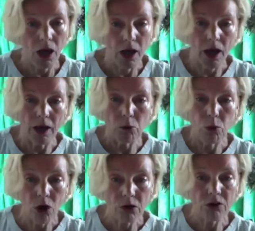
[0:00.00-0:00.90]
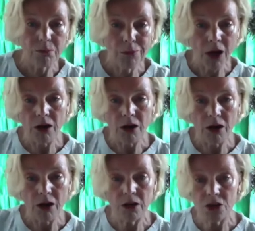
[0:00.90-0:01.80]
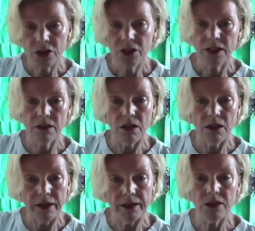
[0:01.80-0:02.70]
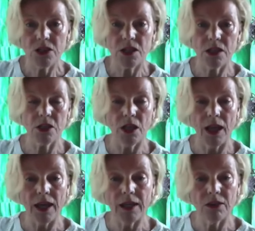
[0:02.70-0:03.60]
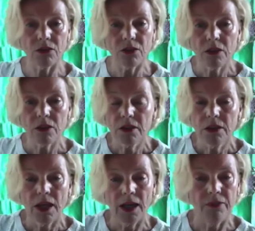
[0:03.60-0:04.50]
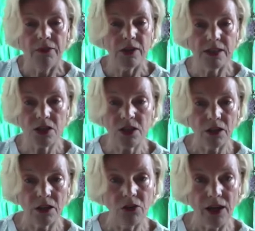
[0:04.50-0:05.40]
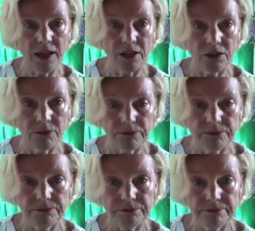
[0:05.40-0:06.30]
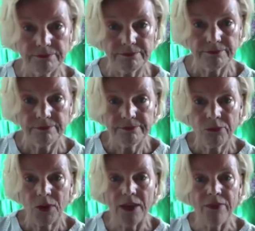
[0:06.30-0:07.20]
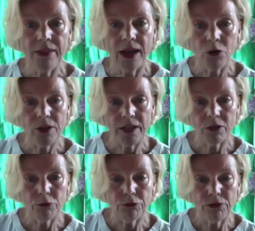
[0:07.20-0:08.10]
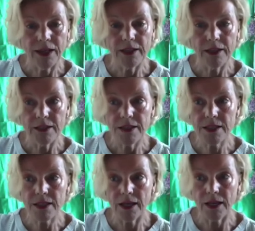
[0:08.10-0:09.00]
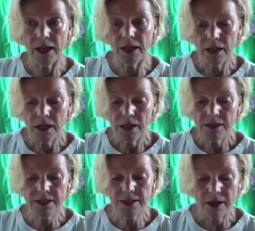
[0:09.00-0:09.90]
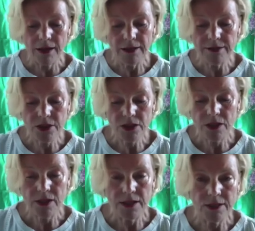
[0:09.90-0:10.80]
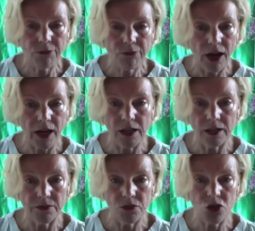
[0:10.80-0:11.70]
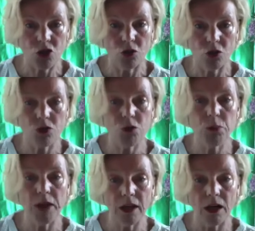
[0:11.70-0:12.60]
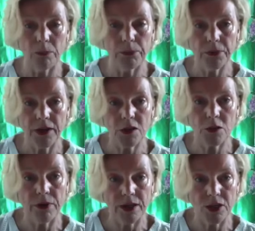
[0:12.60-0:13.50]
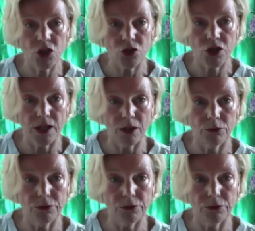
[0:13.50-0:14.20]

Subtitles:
I walked a march in 1968 and it's still there. And now they are finally saying, silence is violence. So speak up, express yourself.